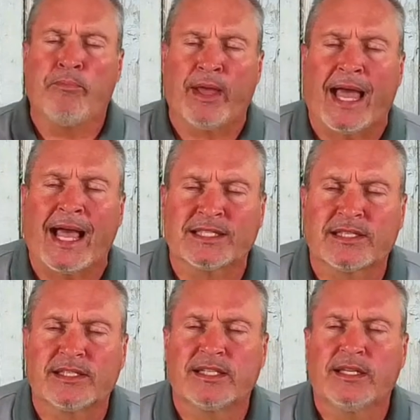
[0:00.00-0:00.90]

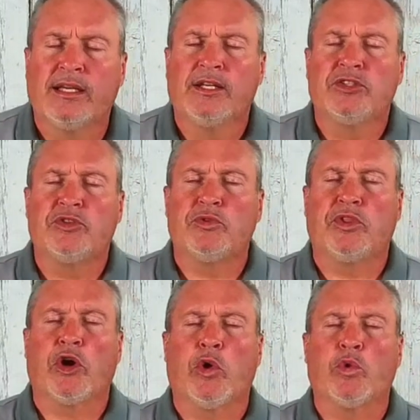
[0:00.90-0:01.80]
best to
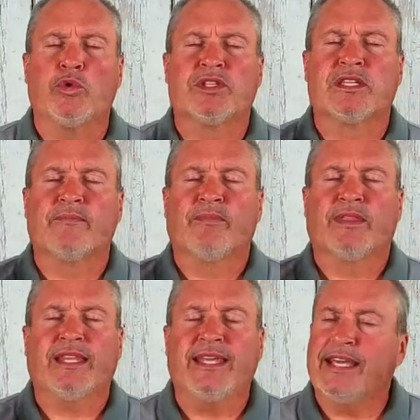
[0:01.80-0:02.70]
those
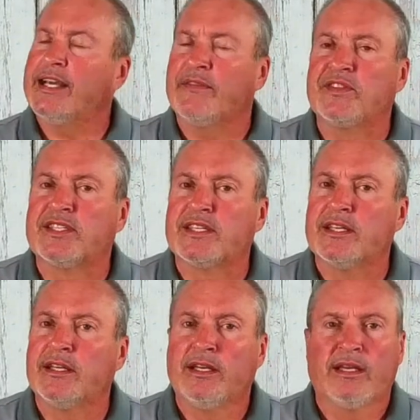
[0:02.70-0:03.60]
gifts